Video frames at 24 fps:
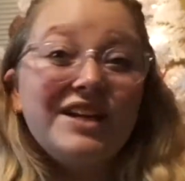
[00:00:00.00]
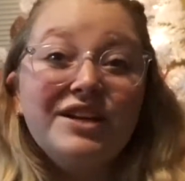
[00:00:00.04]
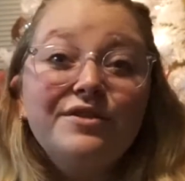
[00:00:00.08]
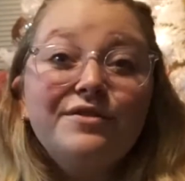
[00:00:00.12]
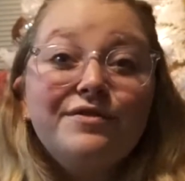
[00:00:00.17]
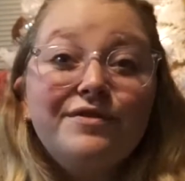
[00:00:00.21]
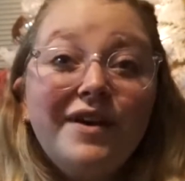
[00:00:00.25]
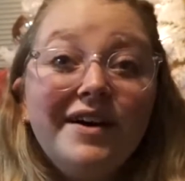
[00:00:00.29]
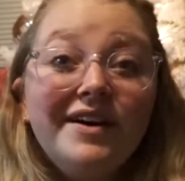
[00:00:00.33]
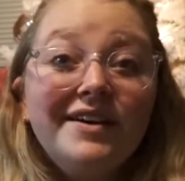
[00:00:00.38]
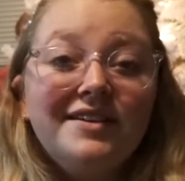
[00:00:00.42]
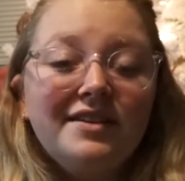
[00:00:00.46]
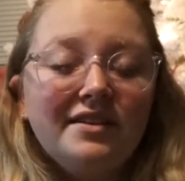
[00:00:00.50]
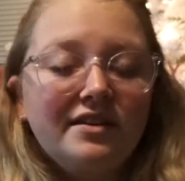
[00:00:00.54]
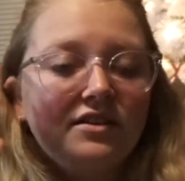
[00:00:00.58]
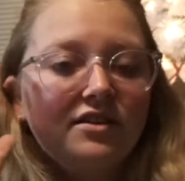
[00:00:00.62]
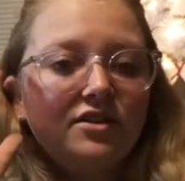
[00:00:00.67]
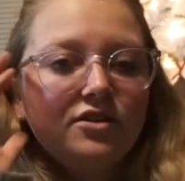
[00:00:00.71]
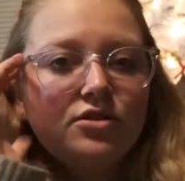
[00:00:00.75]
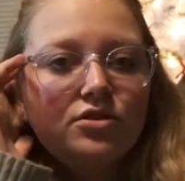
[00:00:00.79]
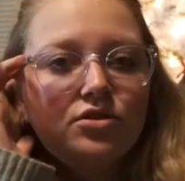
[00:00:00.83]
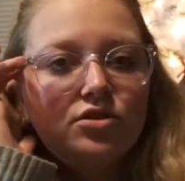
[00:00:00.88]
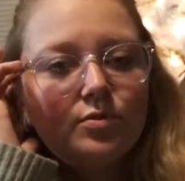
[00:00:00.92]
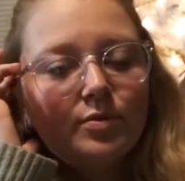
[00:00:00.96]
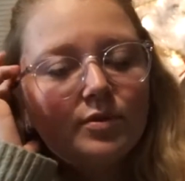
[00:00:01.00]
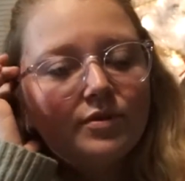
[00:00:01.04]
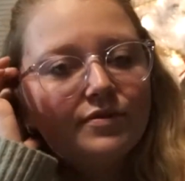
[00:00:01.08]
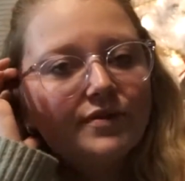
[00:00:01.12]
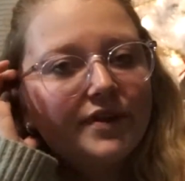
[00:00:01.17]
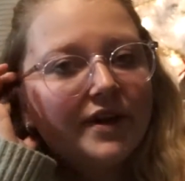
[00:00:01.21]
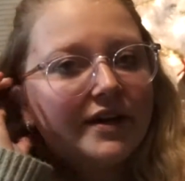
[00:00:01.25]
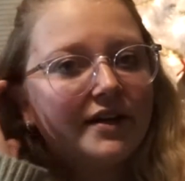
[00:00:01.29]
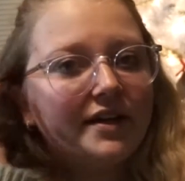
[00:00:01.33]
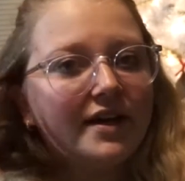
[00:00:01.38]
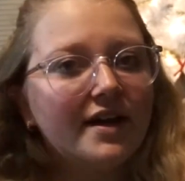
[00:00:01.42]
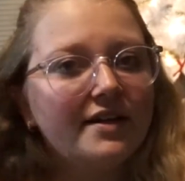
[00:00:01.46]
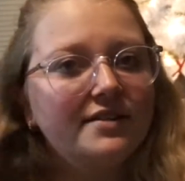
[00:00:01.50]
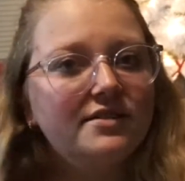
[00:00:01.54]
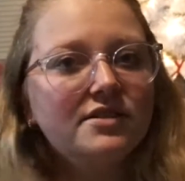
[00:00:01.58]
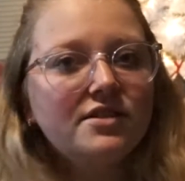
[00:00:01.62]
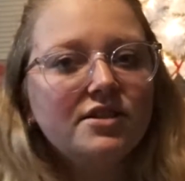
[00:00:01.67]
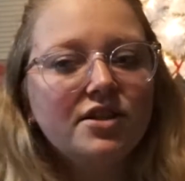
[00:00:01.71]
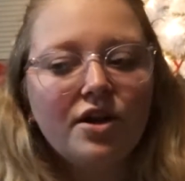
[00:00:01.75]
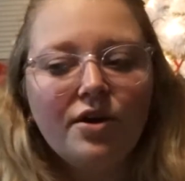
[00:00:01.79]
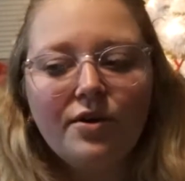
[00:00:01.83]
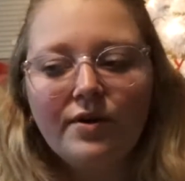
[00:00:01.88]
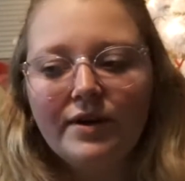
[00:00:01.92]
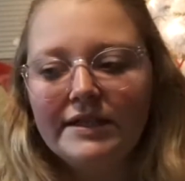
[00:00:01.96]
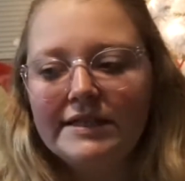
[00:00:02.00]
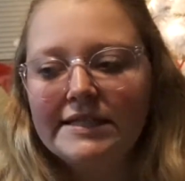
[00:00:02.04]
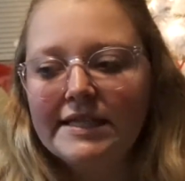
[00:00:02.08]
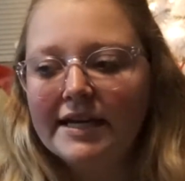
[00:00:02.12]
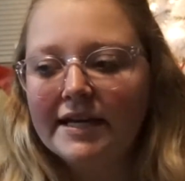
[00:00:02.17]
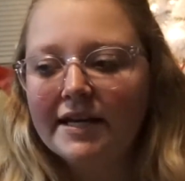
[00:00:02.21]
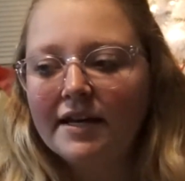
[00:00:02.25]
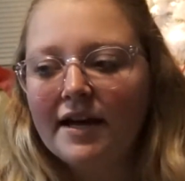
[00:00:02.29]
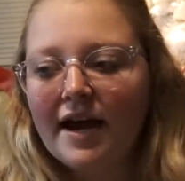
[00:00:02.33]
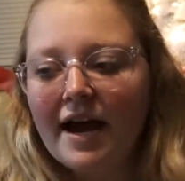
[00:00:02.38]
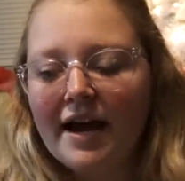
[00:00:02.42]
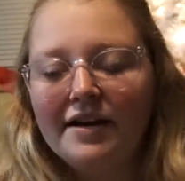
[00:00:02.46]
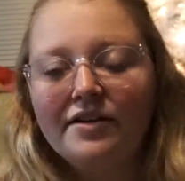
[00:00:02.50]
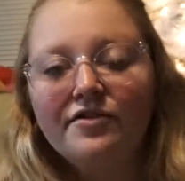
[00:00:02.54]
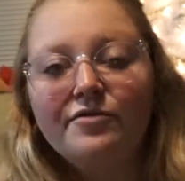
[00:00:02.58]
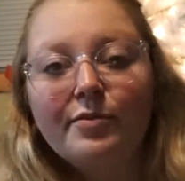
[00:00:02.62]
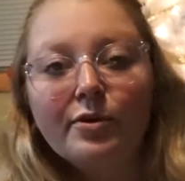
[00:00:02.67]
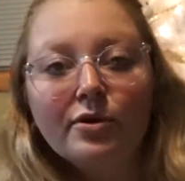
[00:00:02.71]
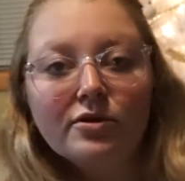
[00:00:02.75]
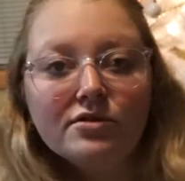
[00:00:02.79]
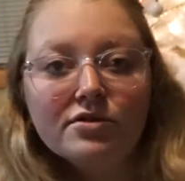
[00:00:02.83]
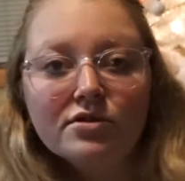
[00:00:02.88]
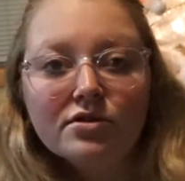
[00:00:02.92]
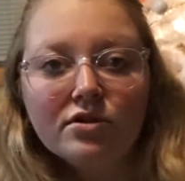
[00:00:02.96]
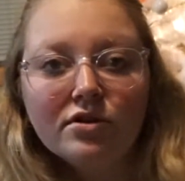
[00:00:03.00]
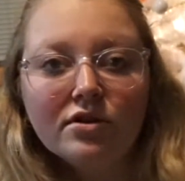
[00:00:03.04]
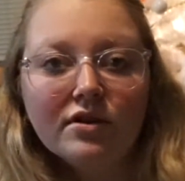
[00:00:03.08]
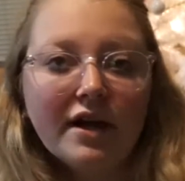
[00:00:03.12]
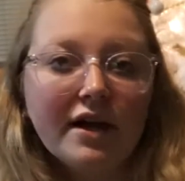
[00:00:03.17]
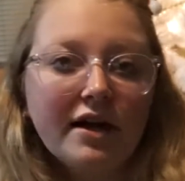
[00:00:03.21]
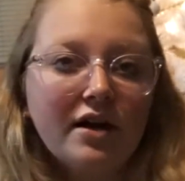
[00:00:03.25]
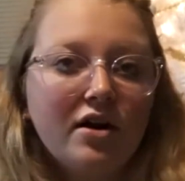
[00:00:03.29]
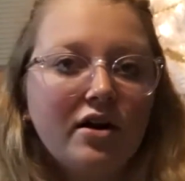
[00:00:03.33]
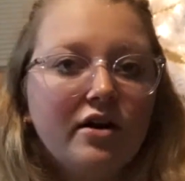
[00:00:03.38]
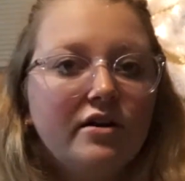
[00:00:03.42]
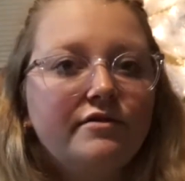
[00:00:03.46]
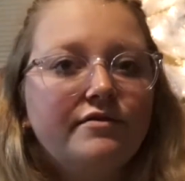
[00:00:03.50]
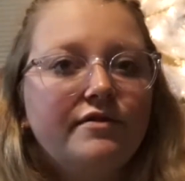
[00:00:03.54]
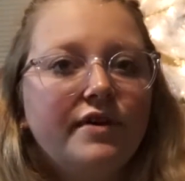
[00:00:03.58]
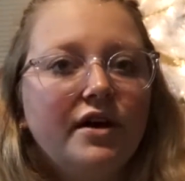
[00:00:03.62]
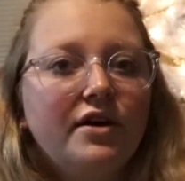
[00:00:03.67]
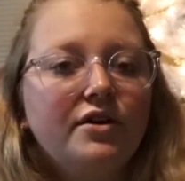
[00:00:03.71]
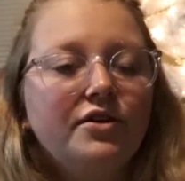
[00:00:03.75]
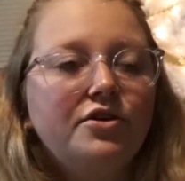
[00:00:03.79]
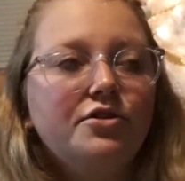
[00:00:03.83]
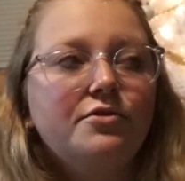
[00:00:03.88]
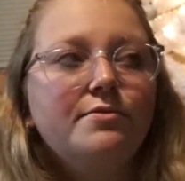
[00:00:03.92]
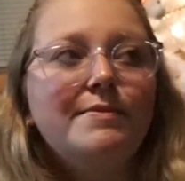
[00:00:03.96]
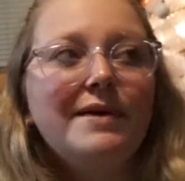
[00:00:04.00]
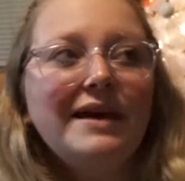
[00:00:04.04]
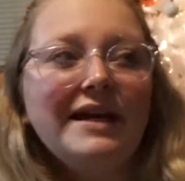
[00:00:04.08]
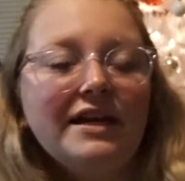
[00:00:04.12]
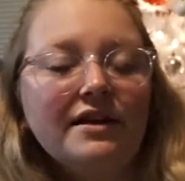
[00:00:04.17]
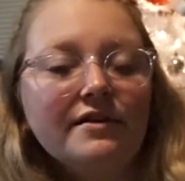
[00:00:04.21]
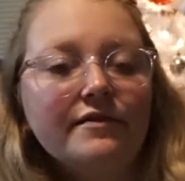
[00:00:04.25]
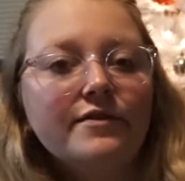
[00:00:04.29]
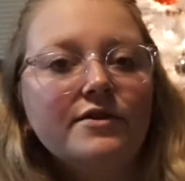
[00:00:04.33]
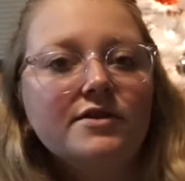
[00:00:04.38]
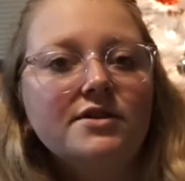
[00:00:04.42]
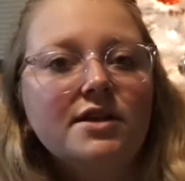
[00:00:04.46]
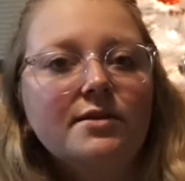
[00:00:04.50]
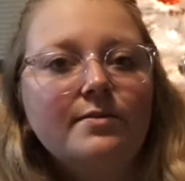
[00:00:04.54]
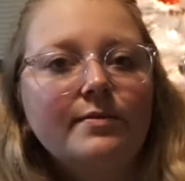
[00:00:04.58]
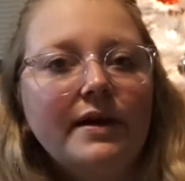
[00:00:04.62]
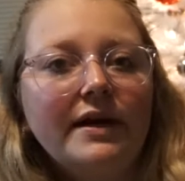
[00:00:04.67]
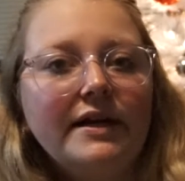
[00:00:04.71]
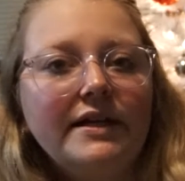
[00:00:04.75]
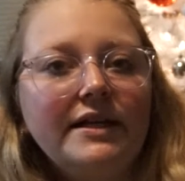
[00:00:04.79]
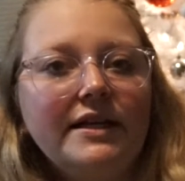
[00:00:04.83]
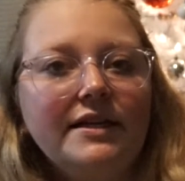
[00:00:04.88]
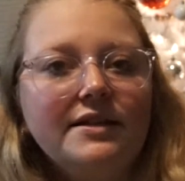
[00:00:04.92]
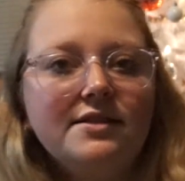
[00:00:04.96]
they're fun. They're super fun. And so it's like kind of personal, kind of heartfelt. You made it for somebody.